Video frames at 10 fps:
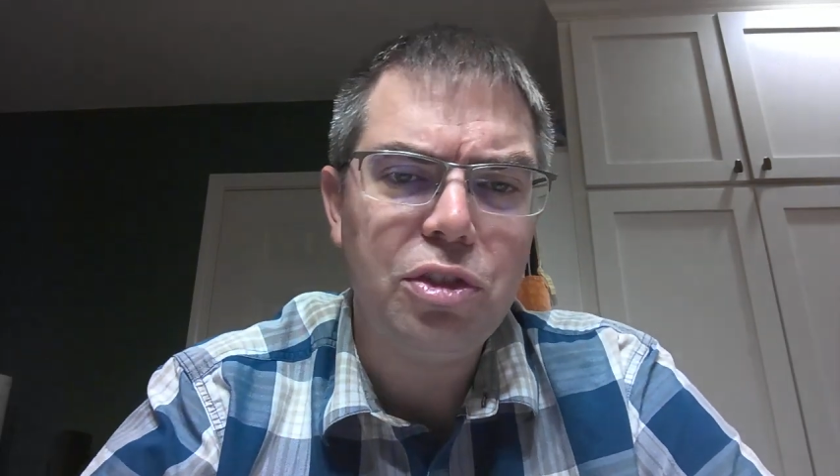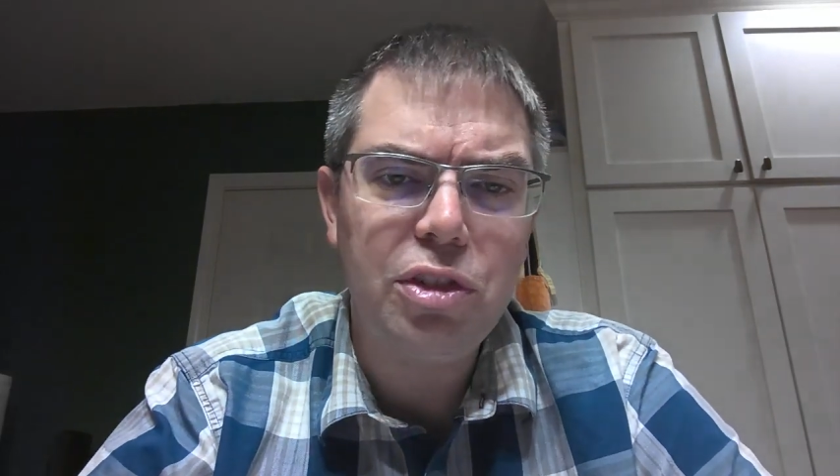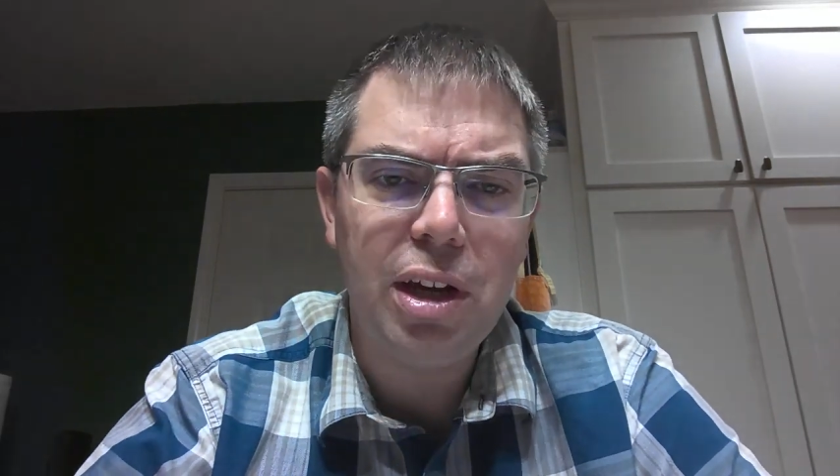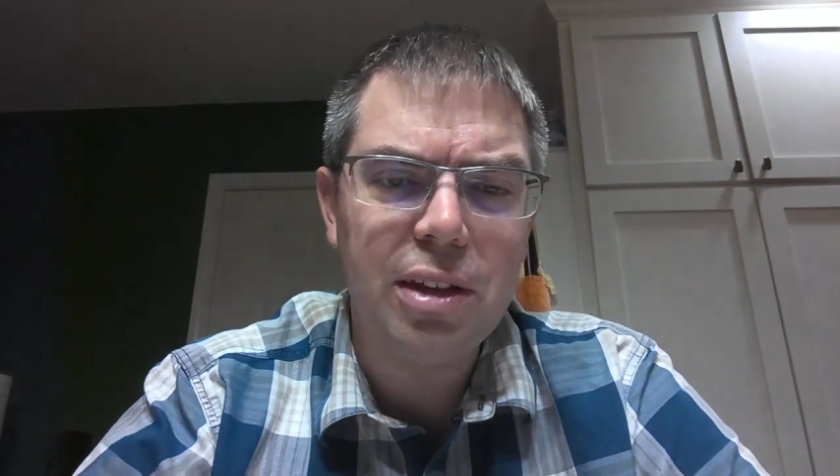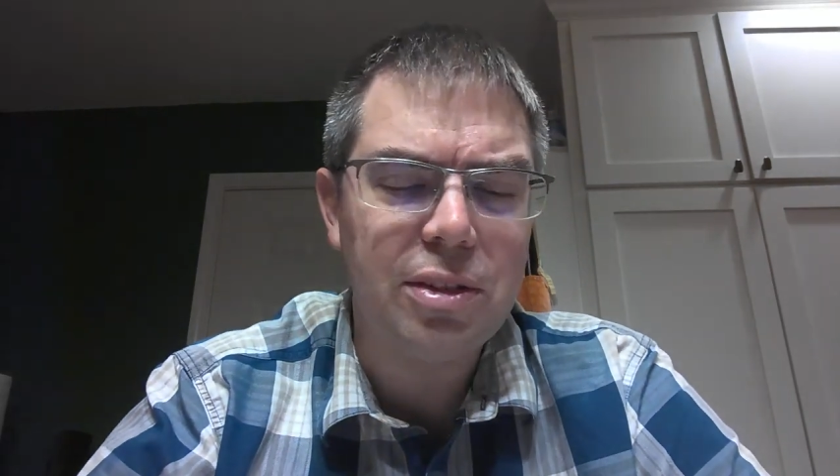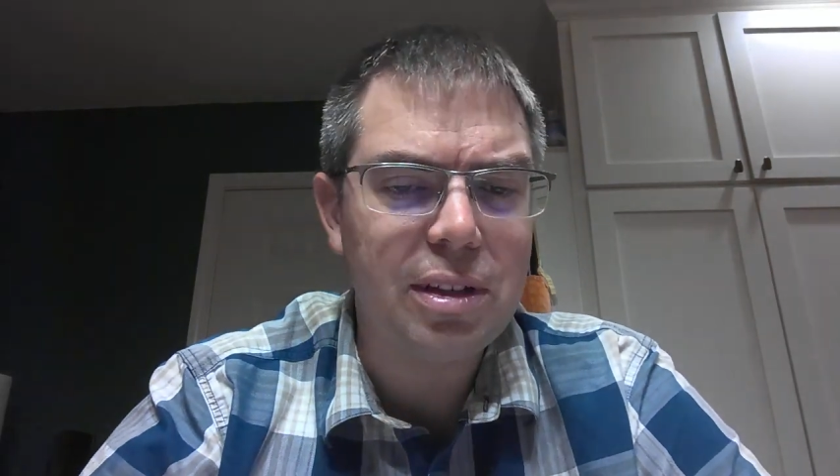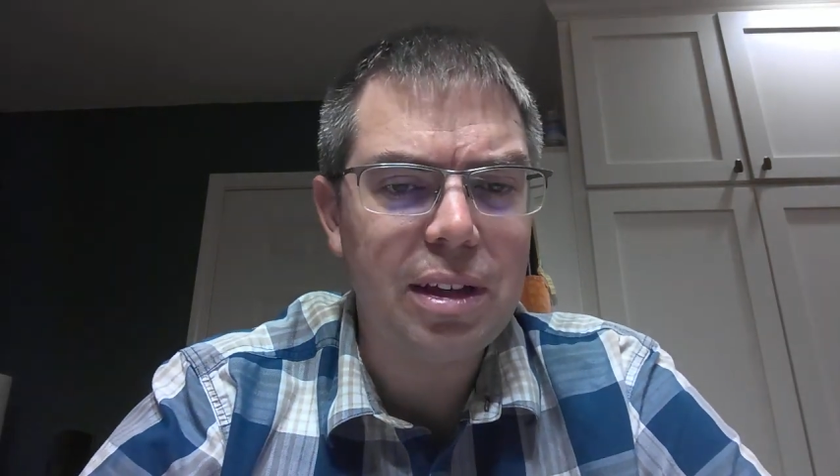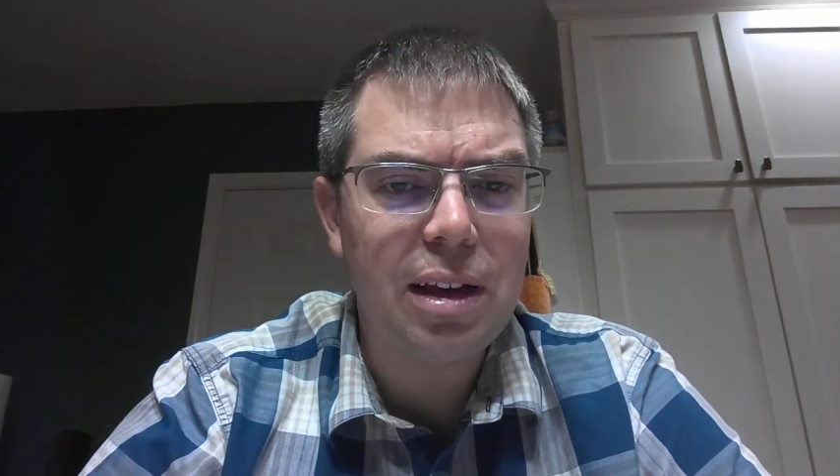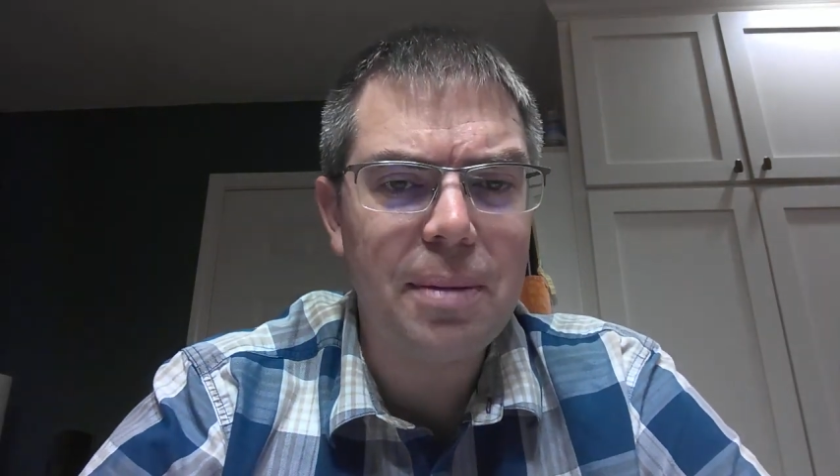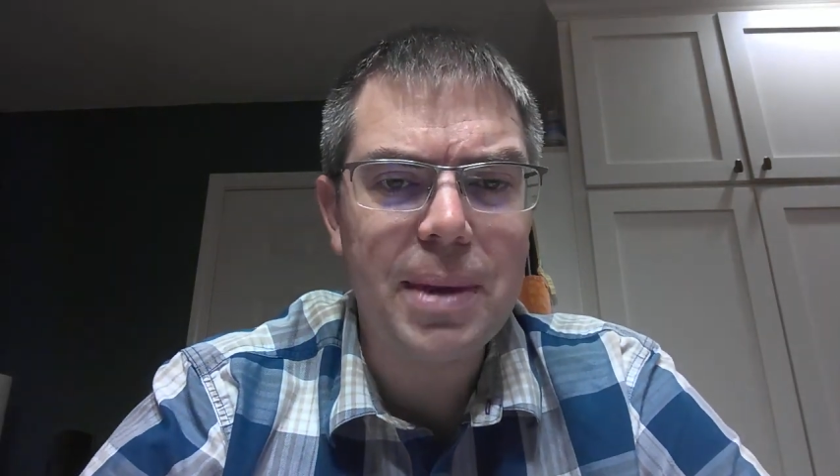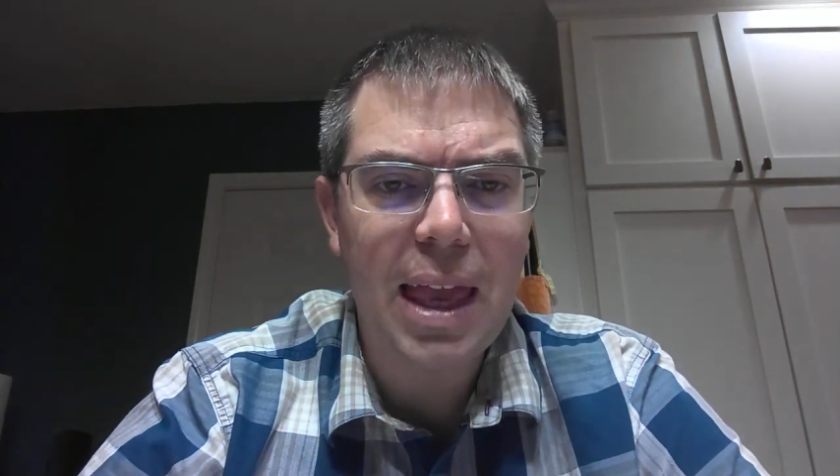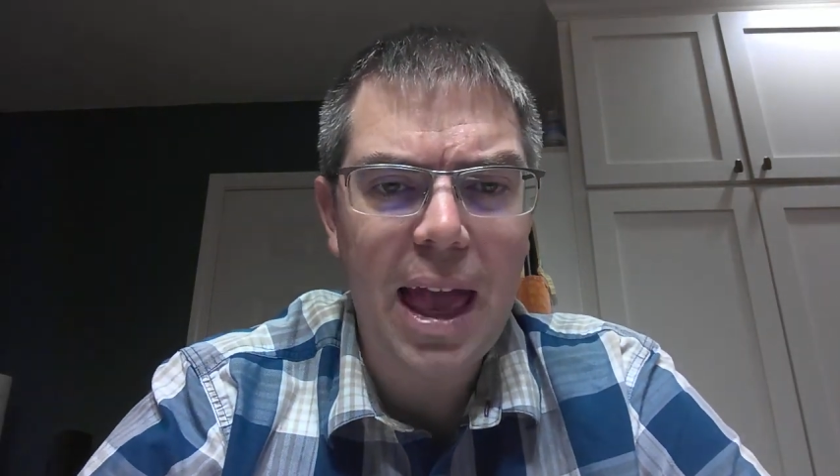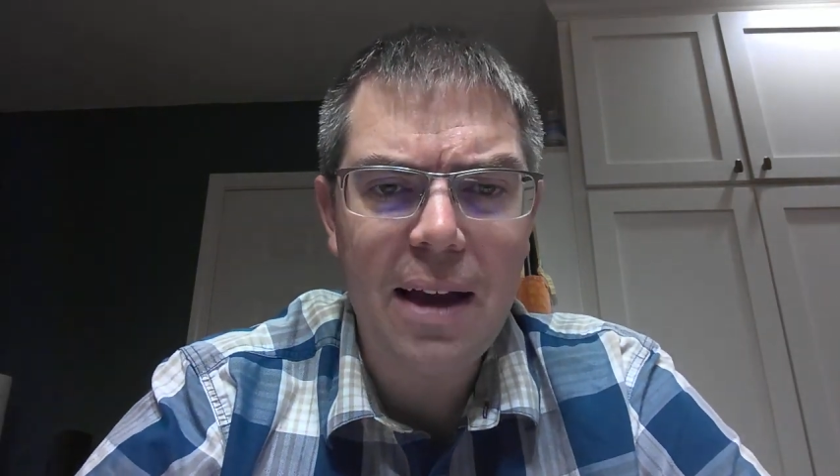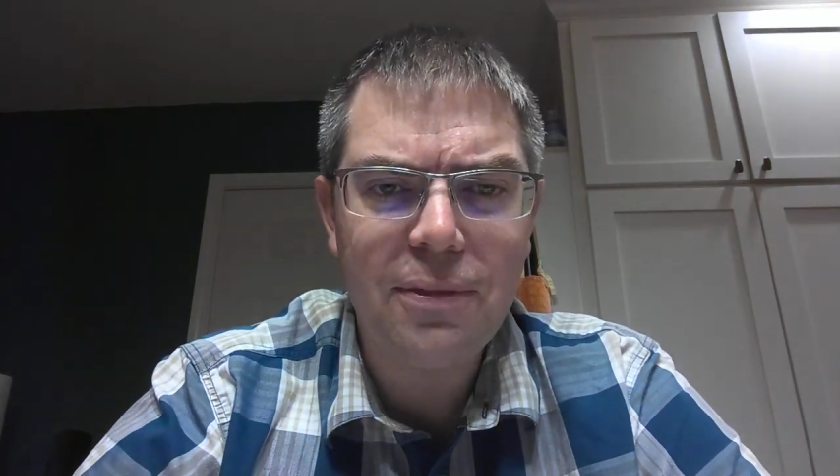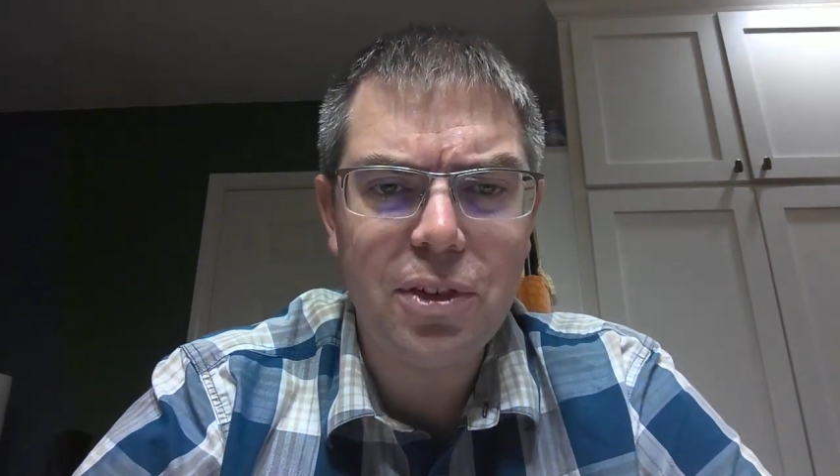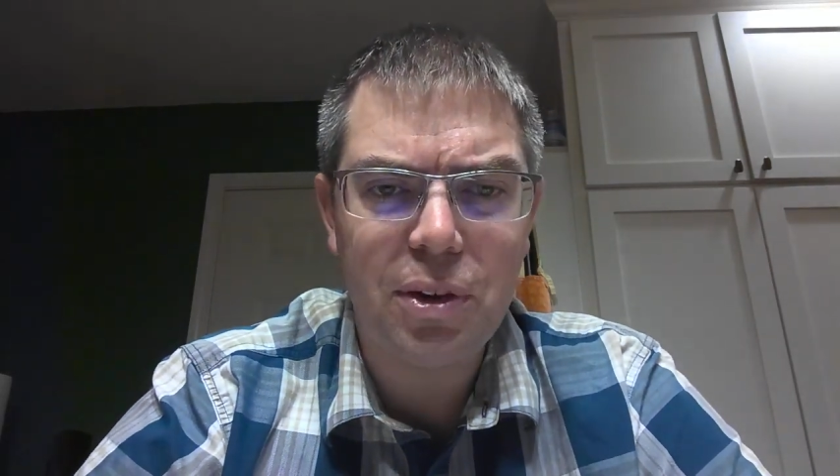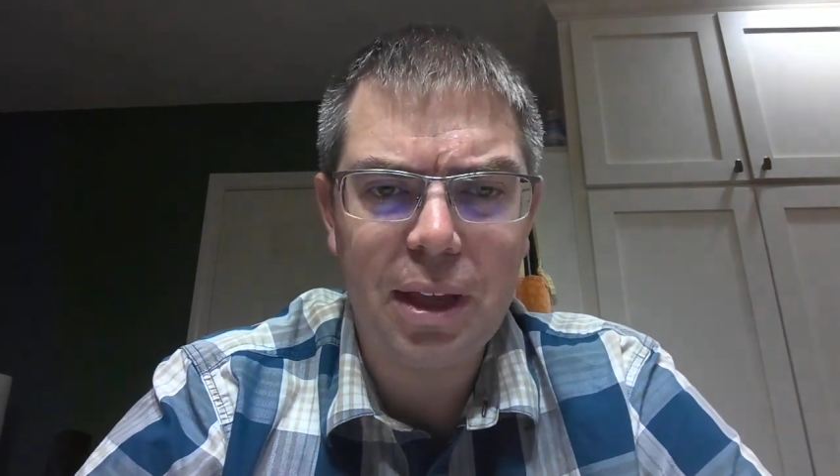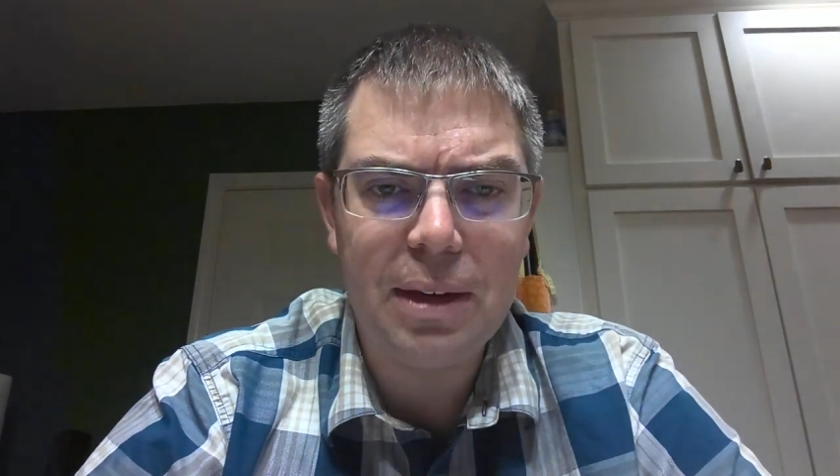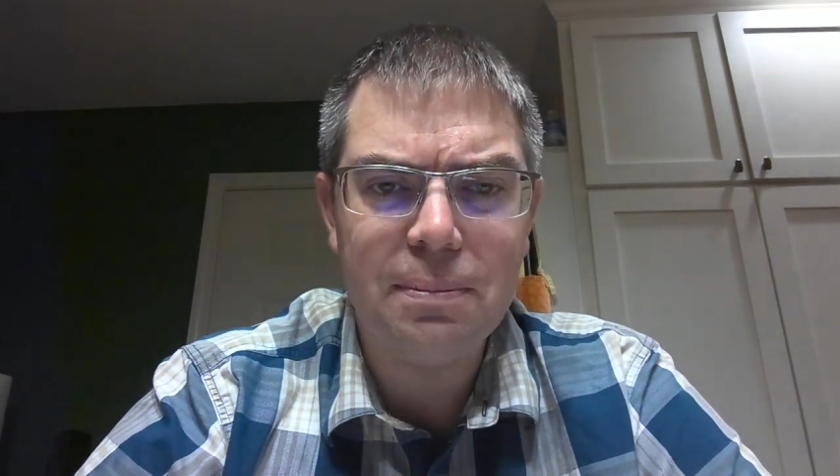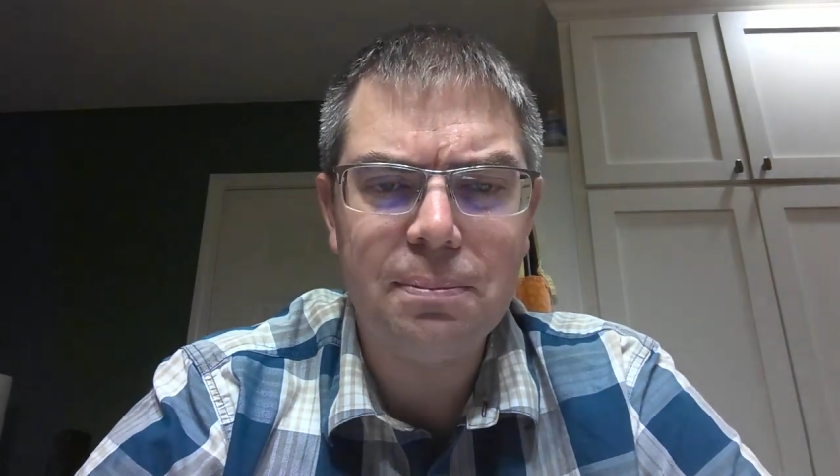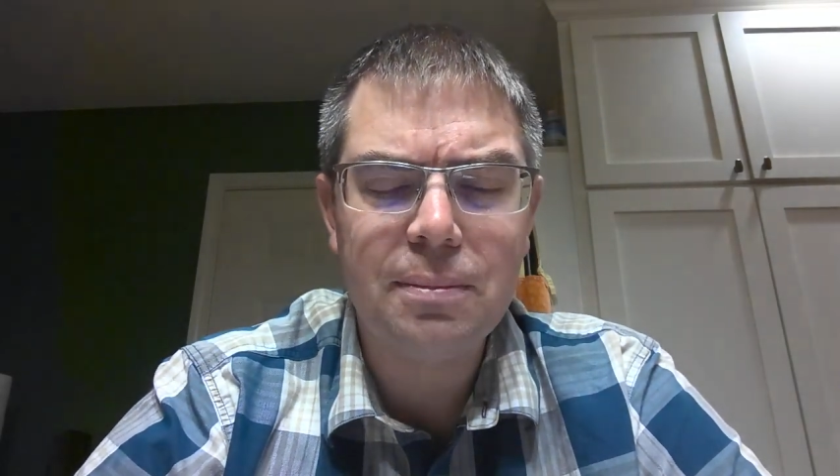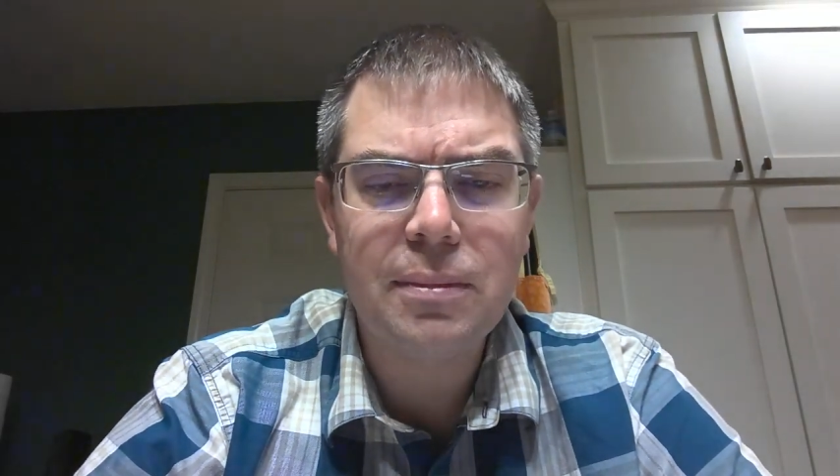just coming after him.